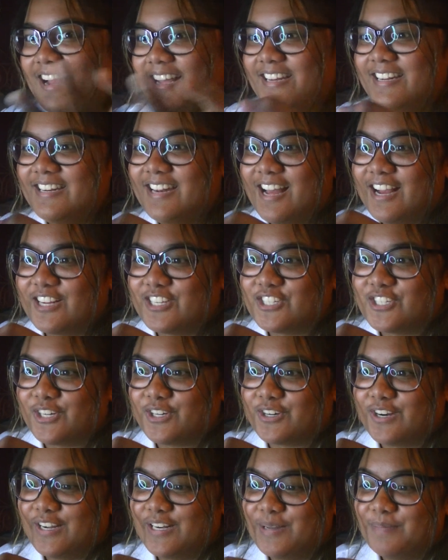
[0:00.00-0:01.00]
I need extra
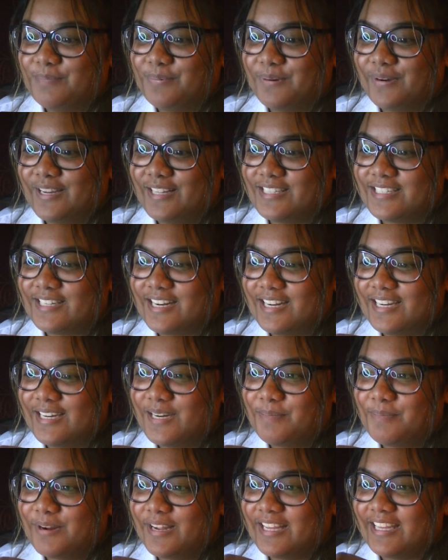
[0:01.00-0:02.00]
credit points and I need
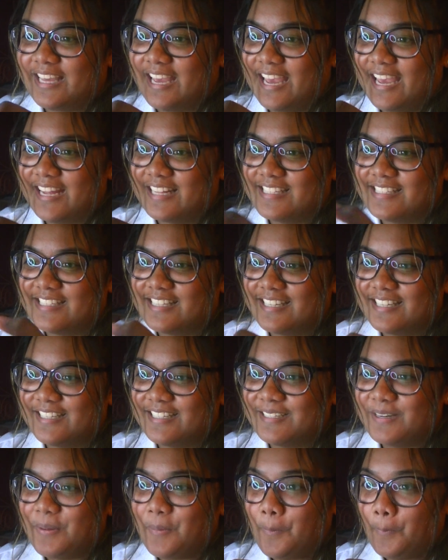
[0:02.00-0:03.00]
to bring cans
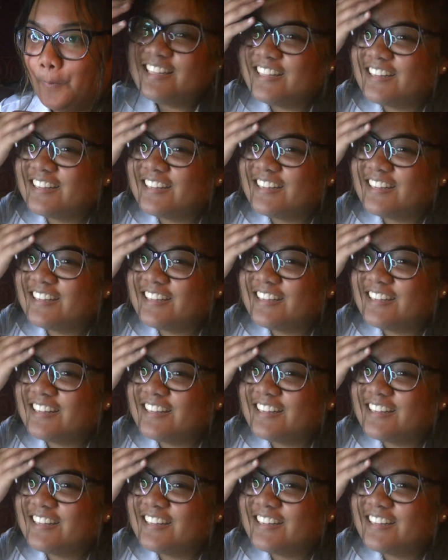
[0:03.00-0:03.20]
in.